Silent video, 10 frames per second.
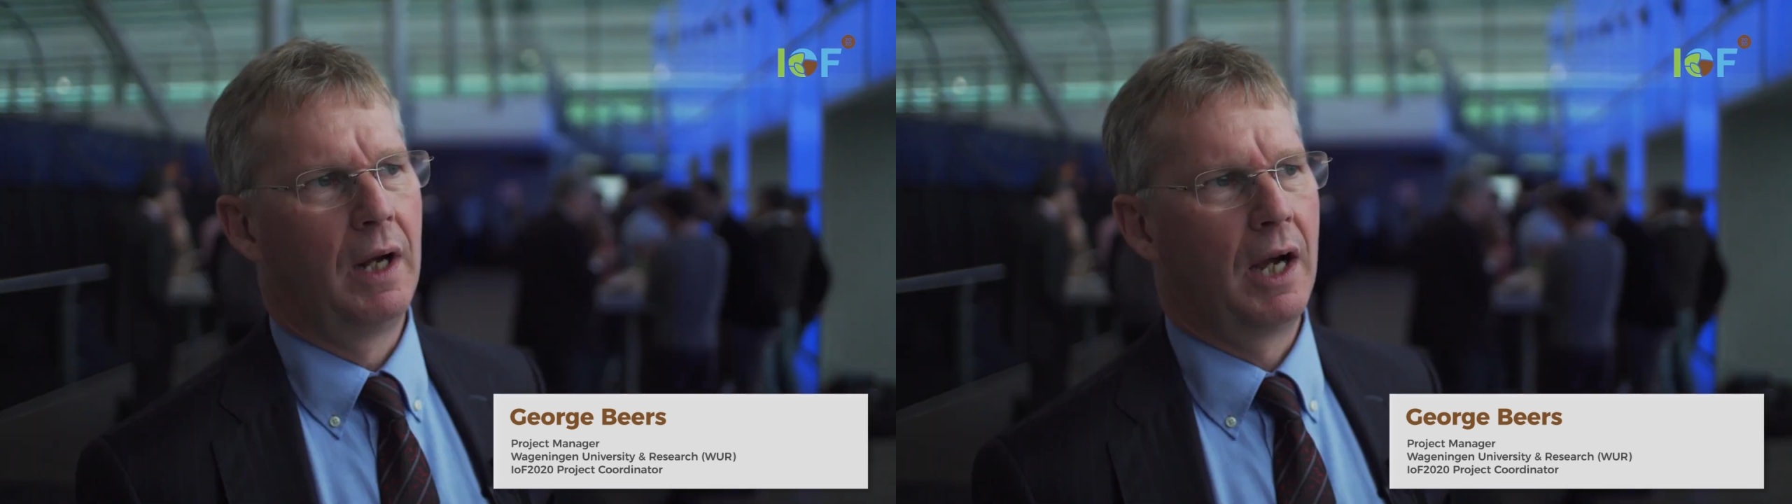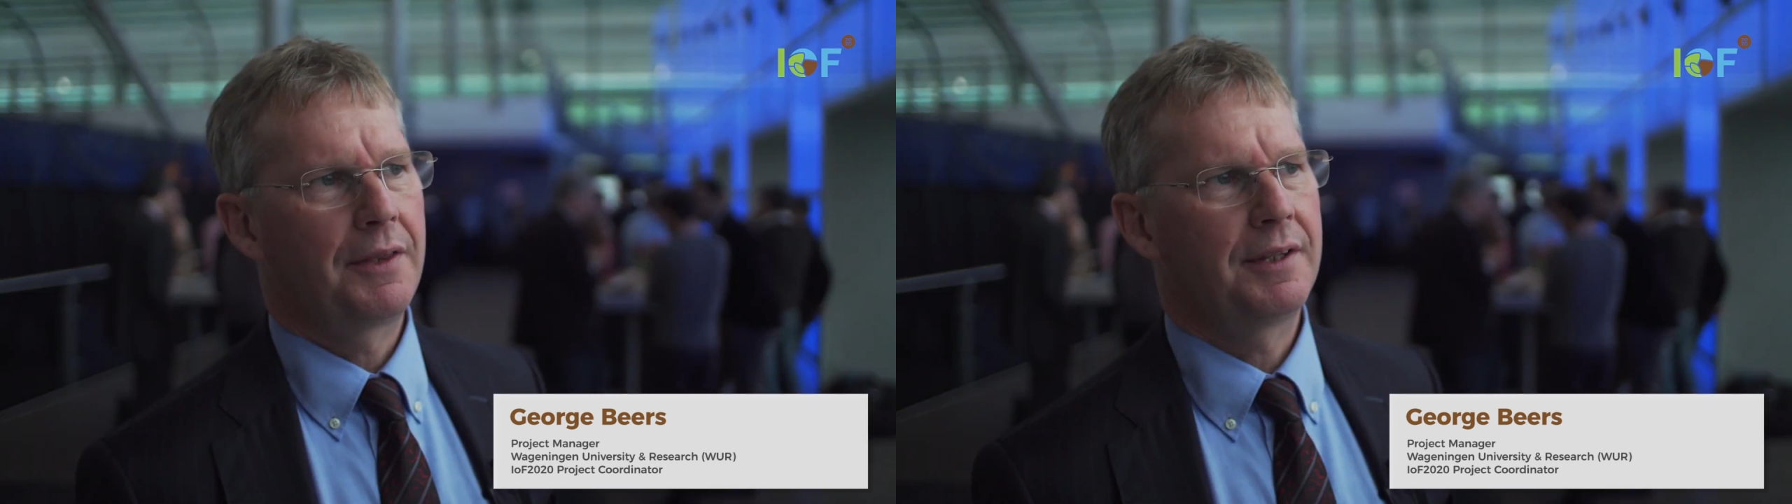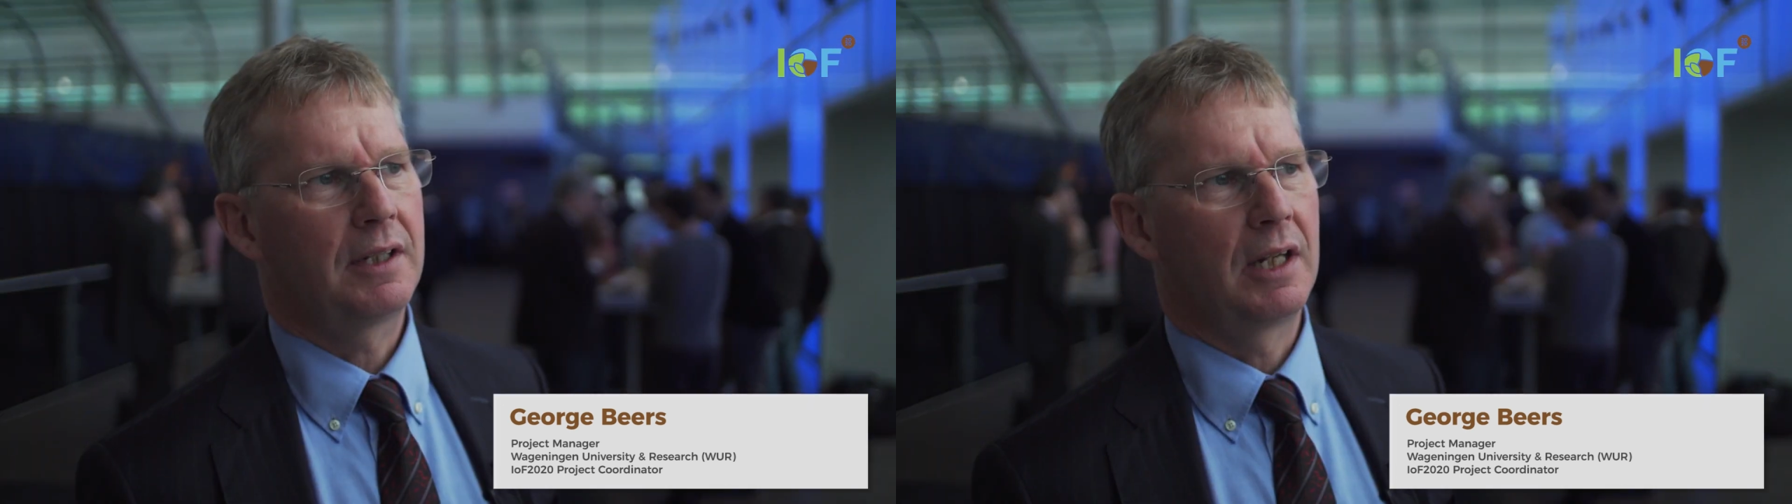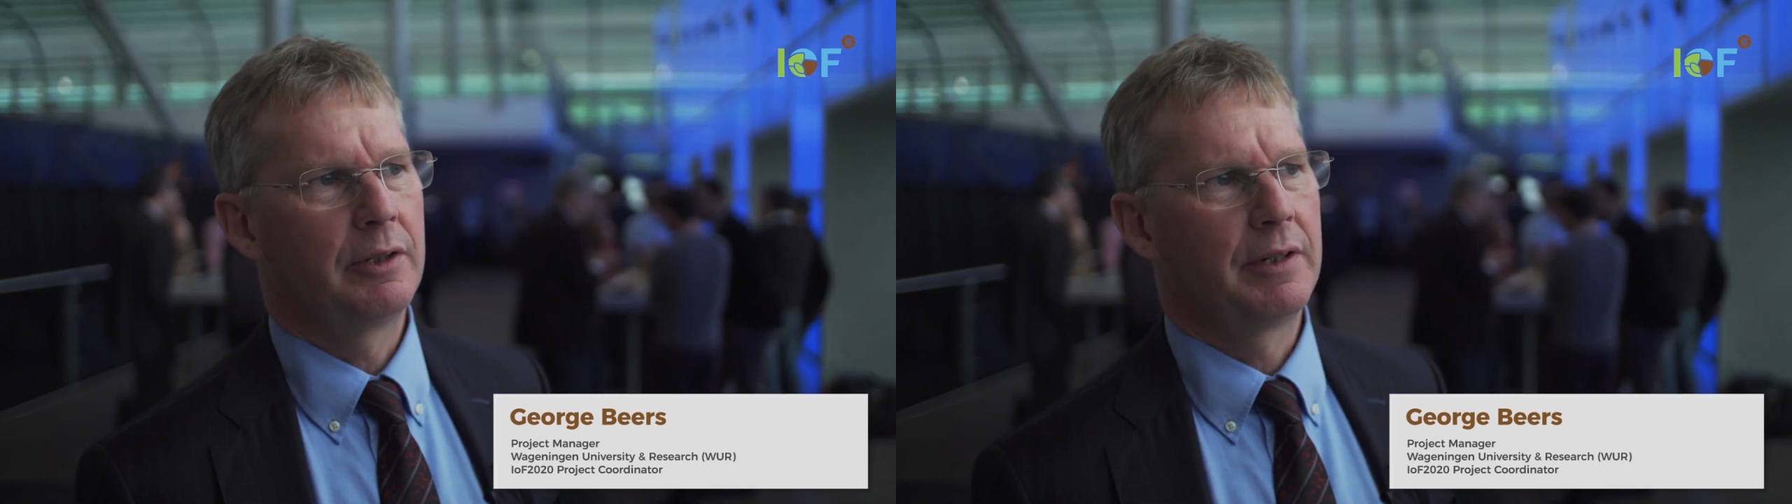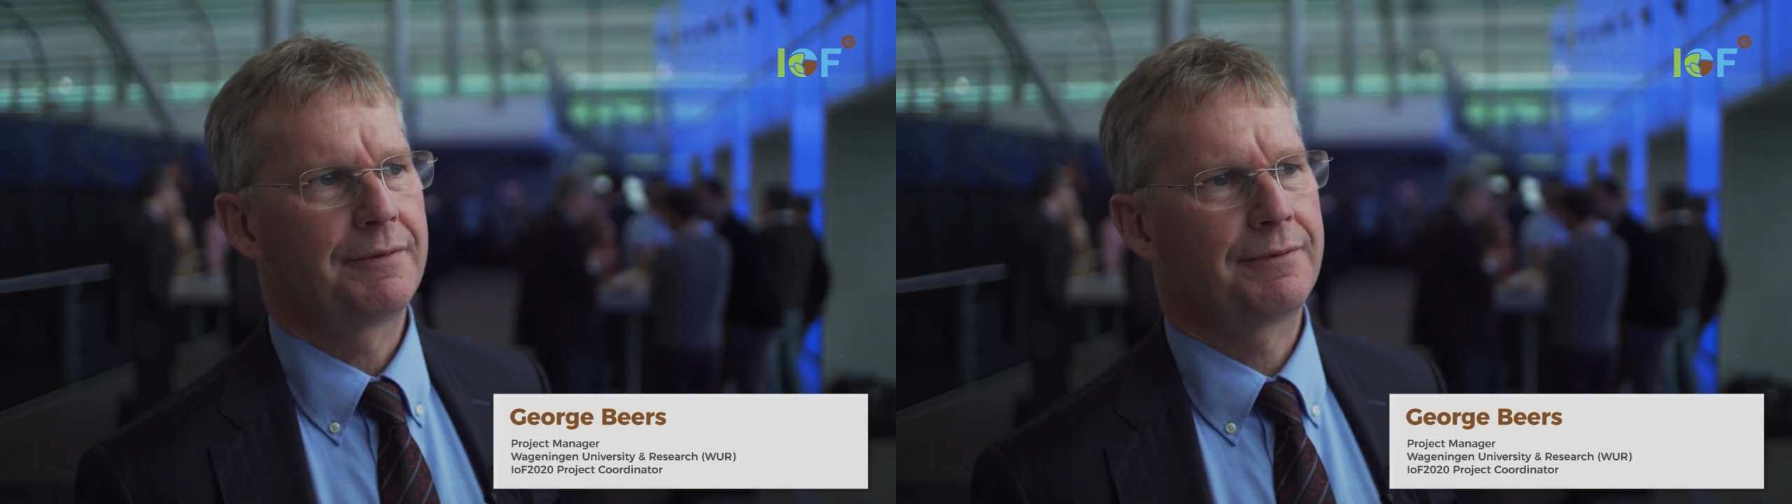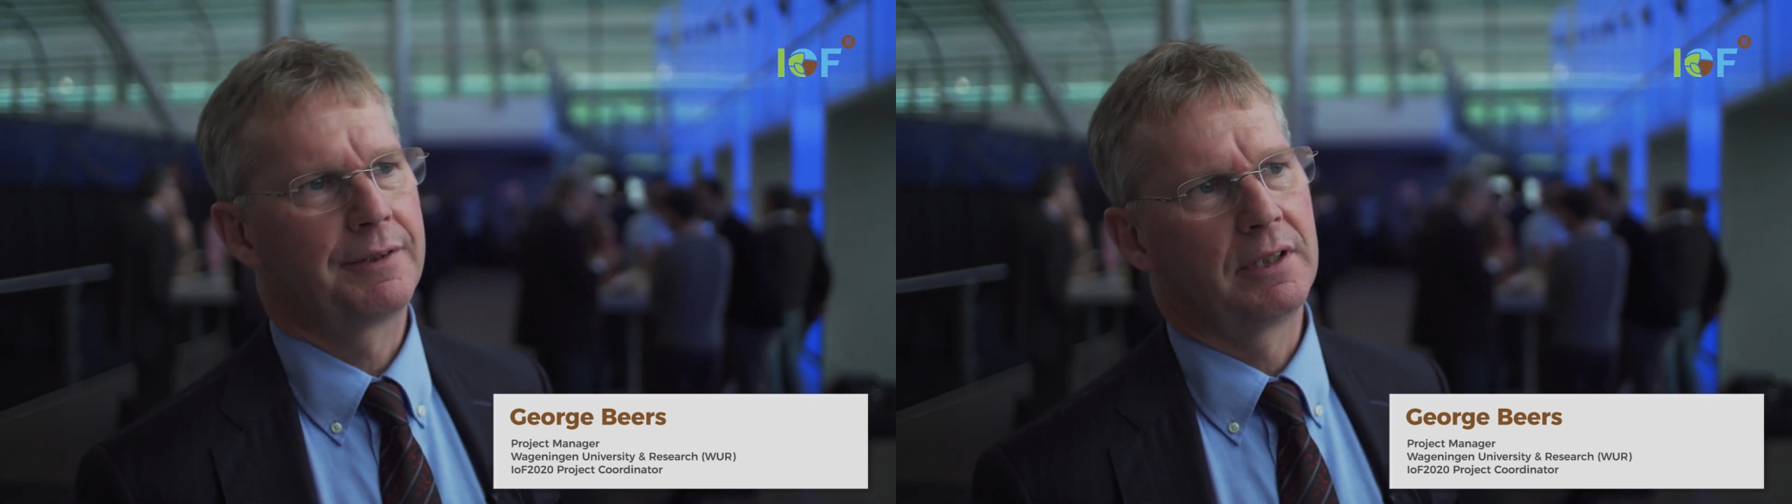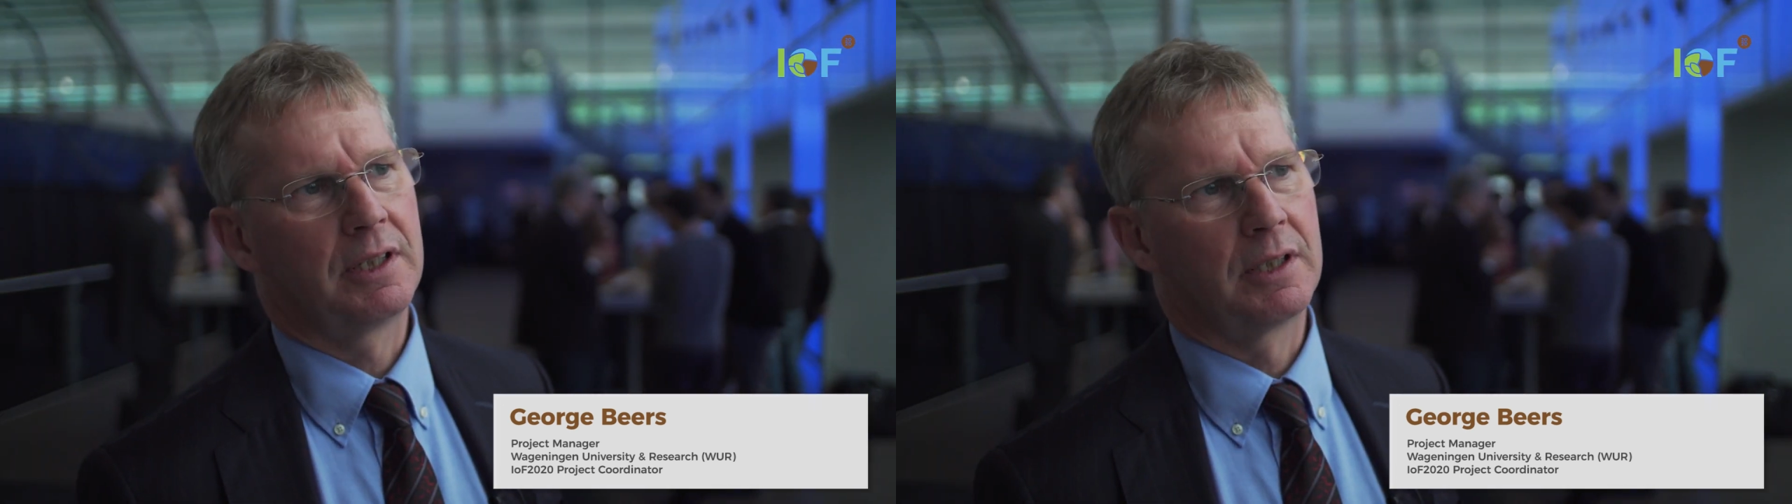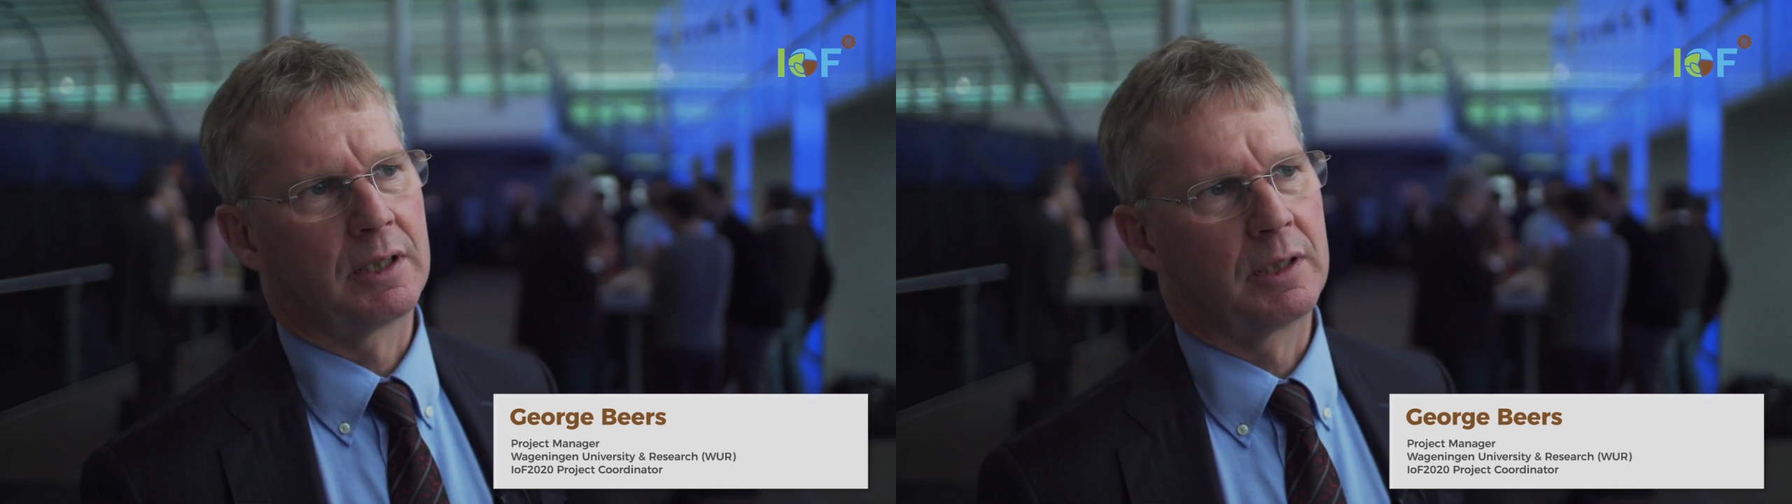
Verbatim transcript: I think IOF uh,